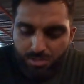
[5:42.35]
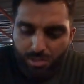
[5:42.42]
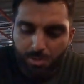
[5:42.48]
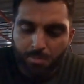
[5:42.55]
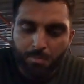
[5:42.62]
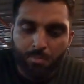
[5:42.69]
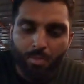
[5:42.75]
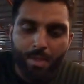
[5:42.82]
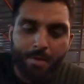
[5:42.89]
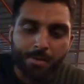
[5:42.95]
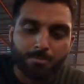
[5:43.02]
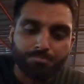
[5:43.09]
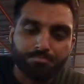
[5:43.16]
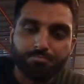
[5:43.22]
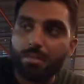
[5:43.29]
so it
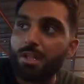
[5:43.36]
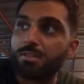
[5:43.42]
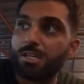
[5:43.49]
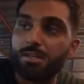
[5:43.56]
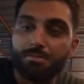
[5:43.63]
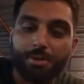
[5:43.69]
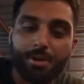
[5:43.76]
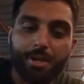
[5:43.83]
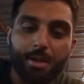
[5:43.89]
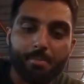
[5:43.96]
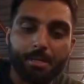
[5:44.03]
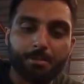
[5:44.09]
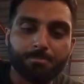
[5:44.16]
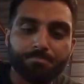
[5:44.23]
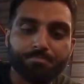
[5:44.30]
tastes very
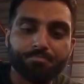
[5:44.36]
yummy.